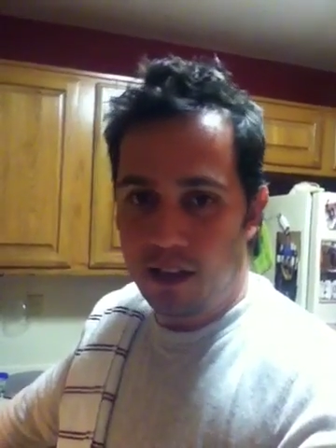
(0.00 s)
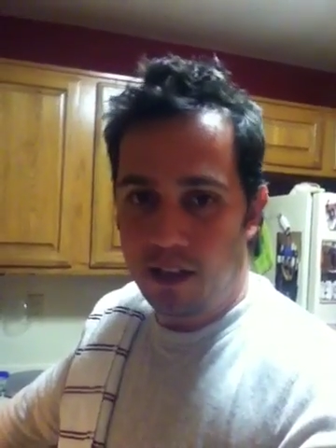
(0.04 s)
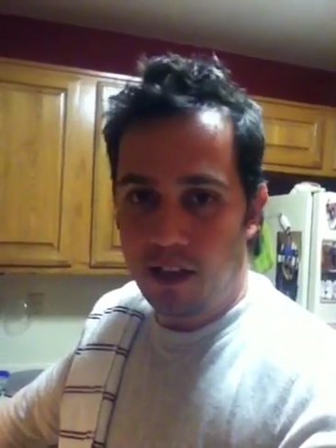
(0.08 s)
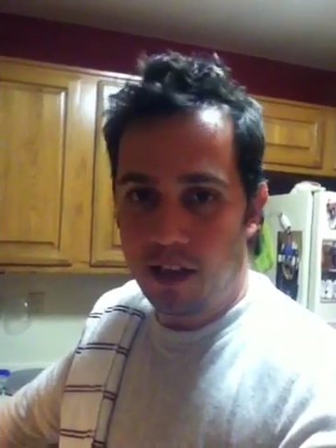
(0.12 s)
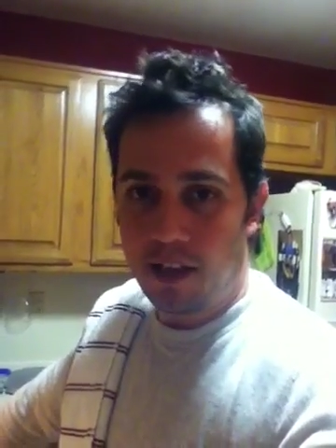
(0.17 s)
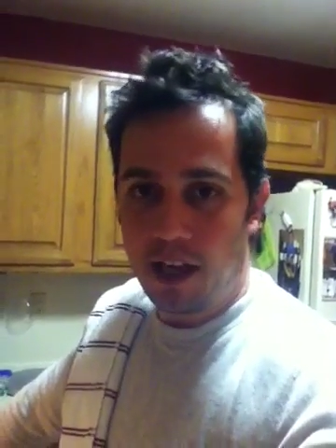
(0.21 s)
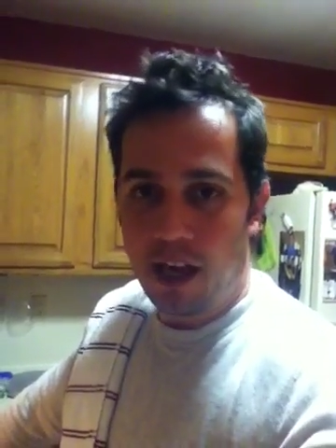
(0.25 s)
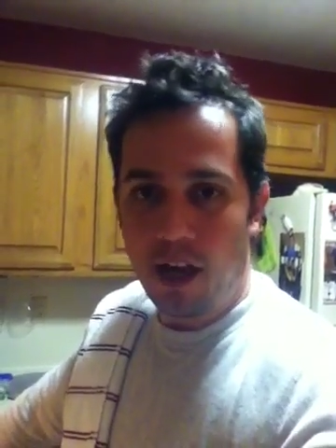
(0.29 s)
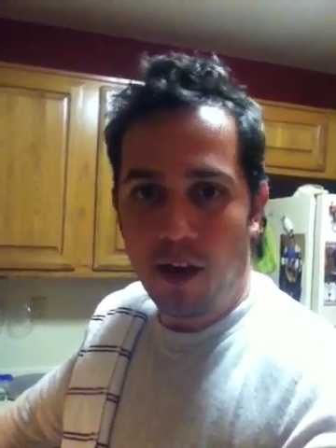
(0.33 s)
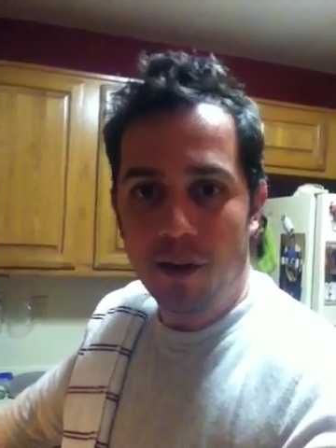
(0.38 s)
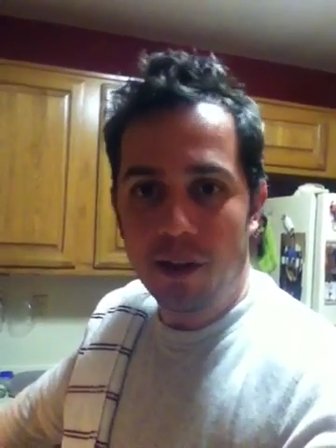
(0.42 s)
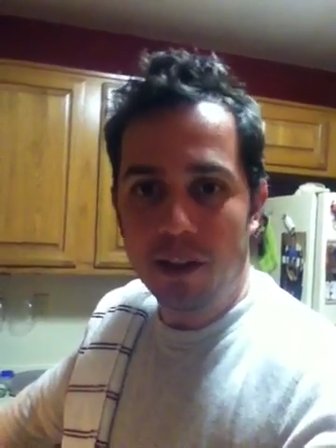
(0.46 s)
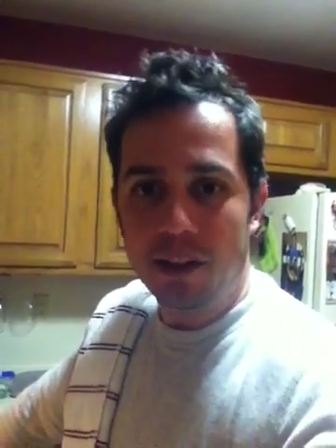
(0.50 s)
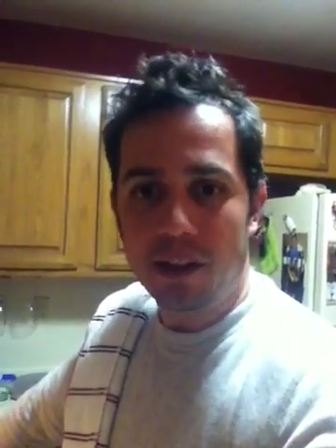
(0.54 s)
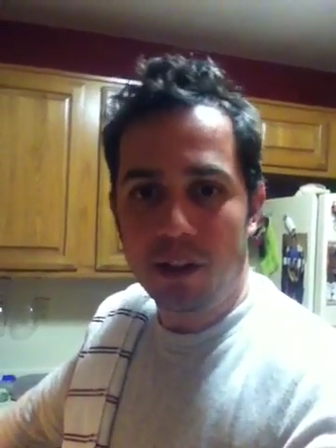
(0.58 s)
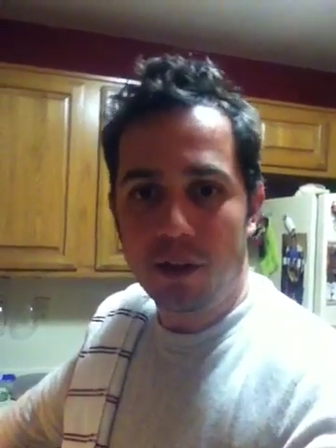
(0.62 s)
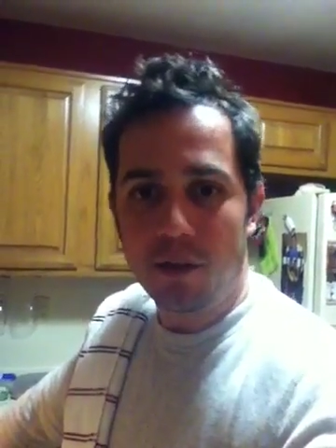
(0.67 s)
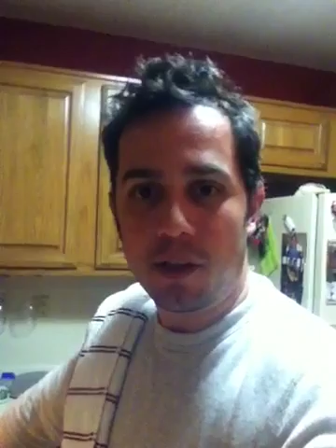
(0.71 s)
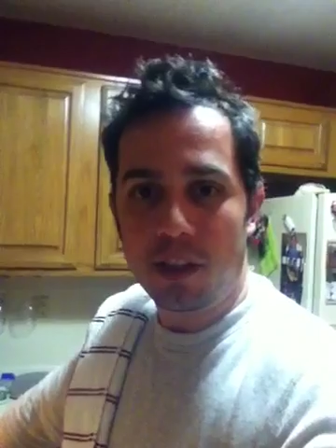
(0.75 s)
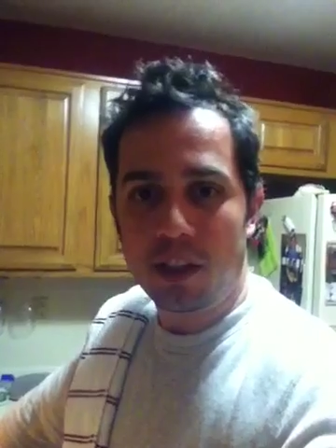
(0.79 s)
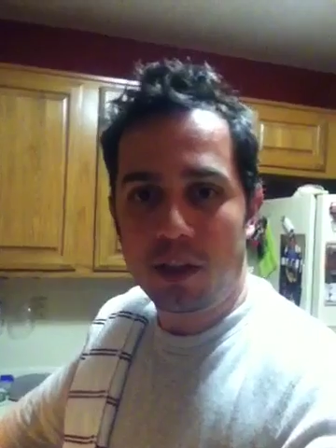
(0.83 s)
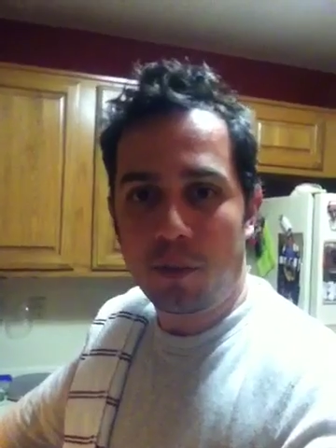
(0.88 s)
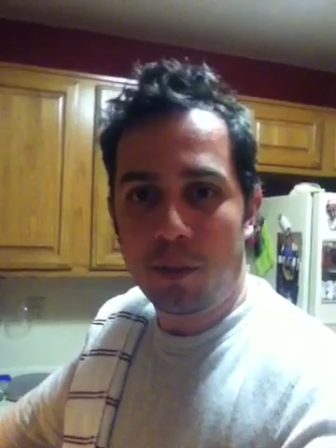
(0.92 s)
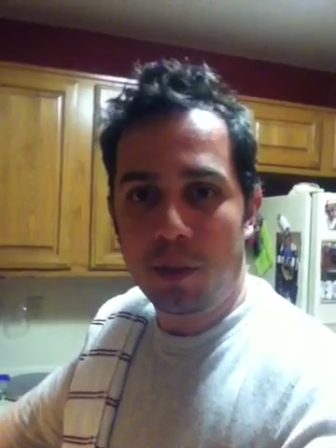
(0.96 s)
tell you how easy
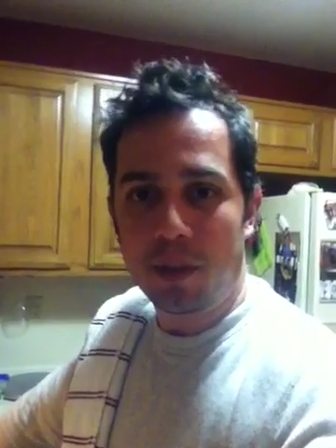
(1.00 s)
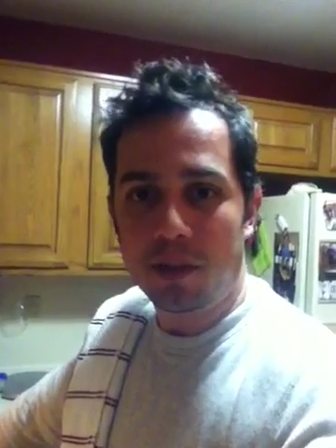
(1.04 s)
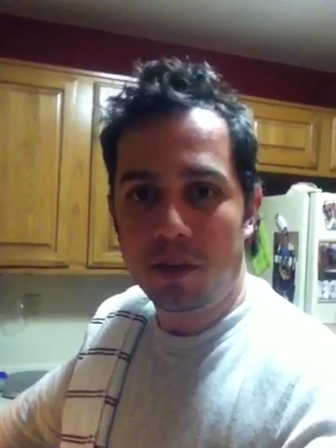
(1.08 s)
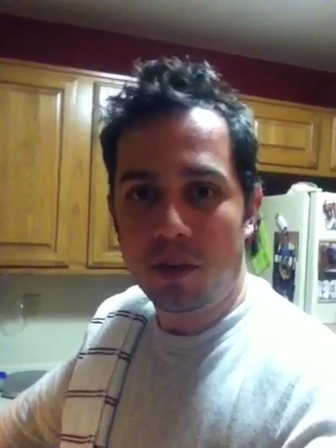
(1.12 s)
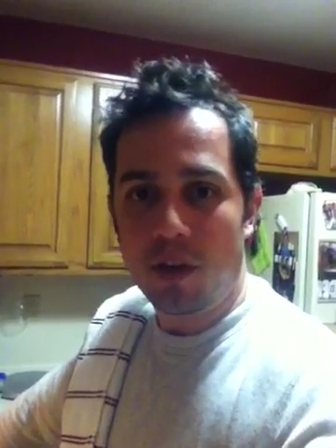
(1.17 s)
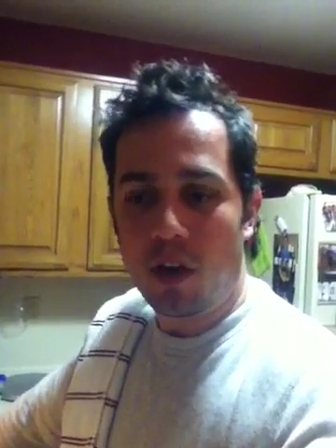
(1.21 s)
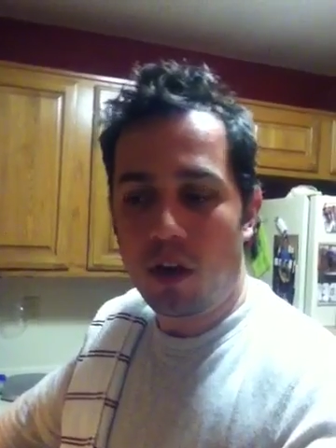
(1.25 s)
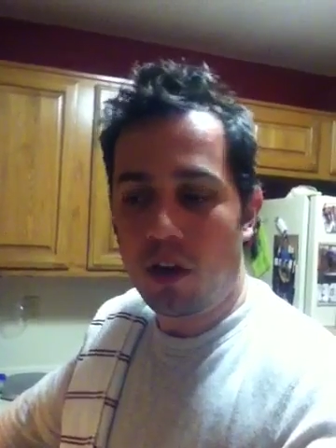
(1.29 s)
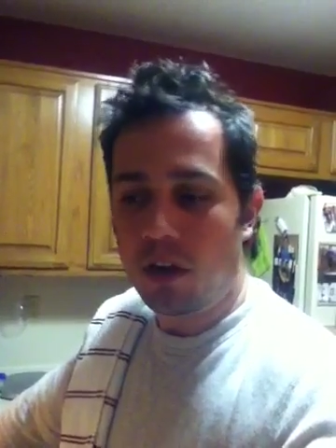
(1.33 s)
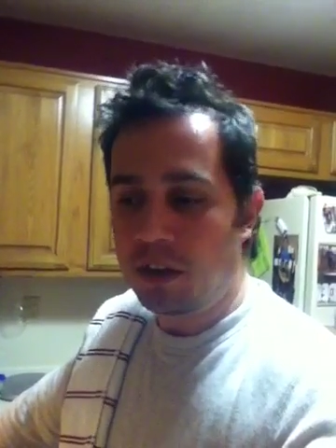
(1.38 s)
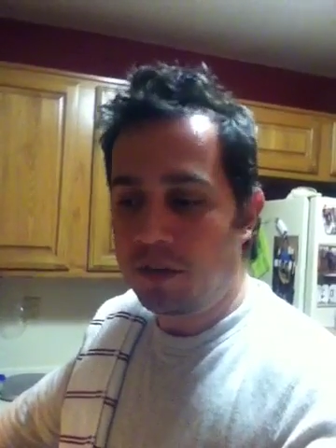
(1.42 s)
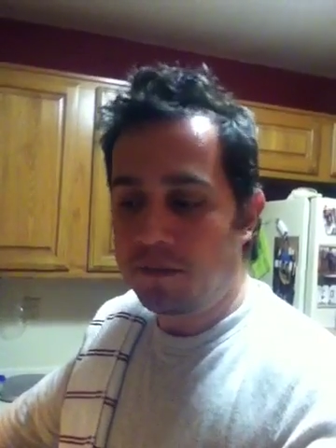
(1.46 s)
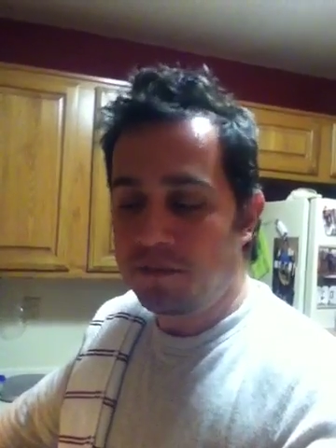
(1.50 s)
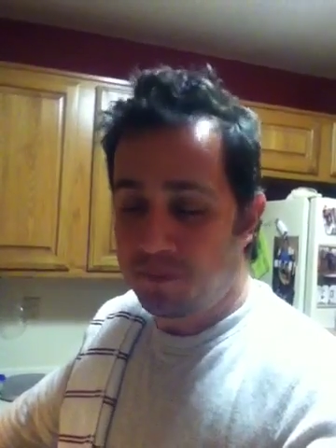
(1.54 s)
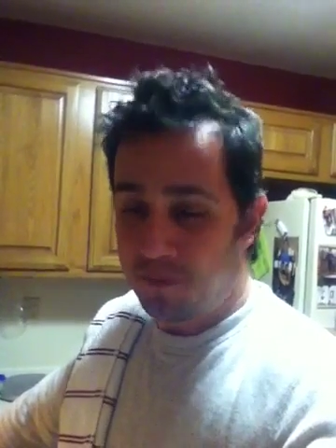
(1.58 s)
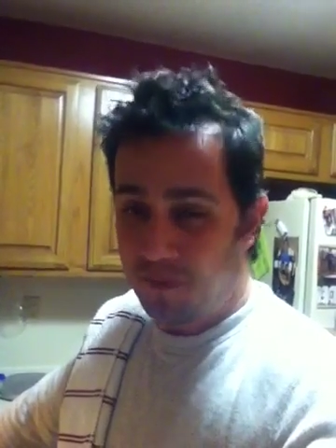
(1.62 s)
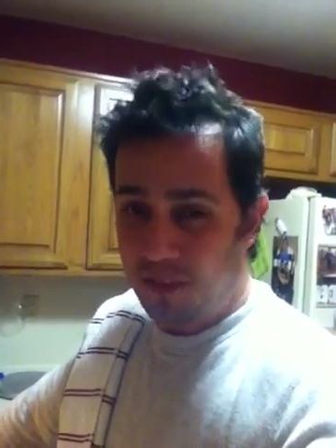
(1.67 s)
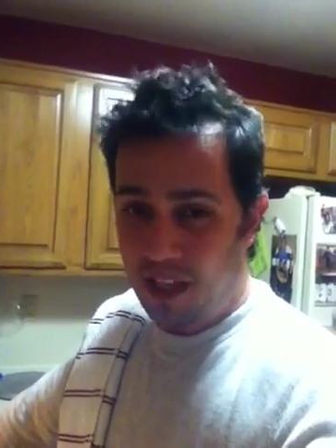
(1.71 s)
the recipes are.